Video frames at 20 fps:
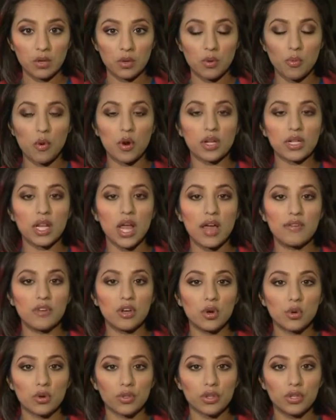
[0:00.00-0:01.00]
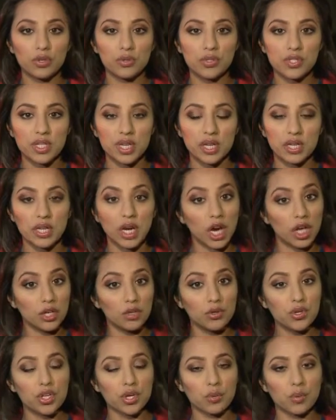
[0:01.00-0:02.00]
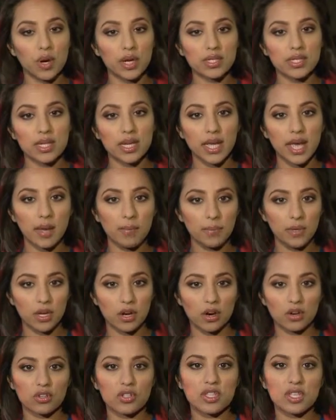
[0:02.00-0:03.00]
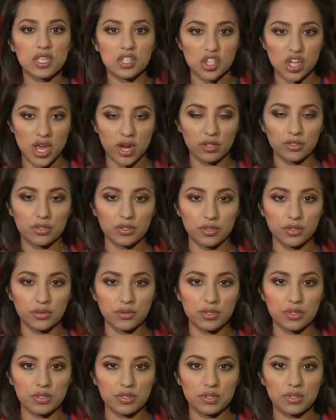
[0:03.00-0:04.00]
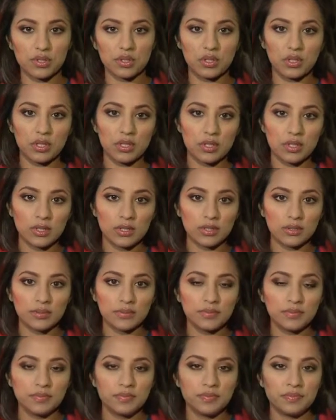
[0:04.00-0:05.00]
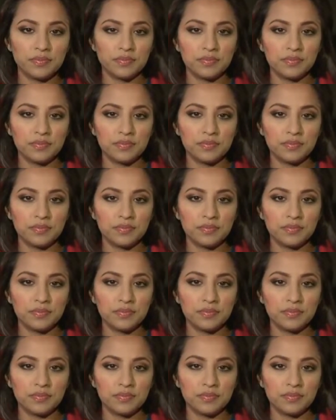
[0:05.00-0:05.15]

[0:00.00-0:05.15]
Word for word: Reporting live in North Houston, Anusha Rasta, KPRC Channel 2 News. Thank you,